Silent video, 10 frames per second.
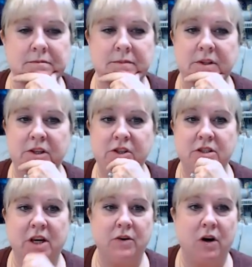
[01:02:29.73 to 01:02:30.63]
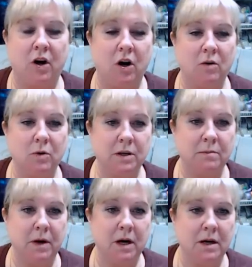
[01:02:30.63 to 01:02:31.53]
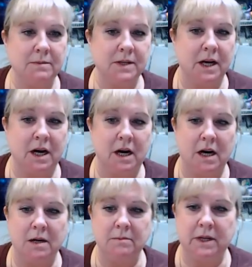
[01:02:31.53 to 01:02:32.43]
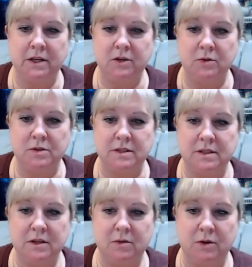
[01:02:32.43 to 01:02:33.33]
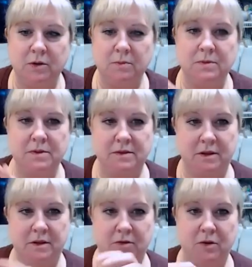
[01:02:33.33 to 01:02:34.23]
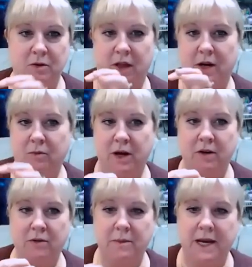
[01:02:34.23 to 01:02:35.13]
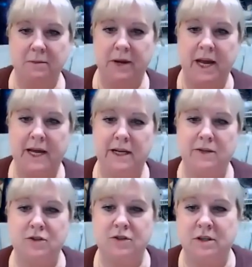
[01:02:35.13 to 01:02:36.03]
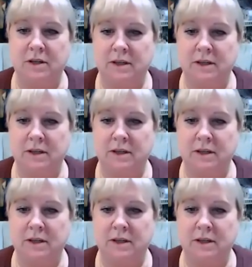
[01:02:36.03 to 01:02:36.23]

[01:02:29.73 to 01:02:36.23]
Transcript: you can just go to hardworkingmom.com and you'll see the groups. They're like right on the main page.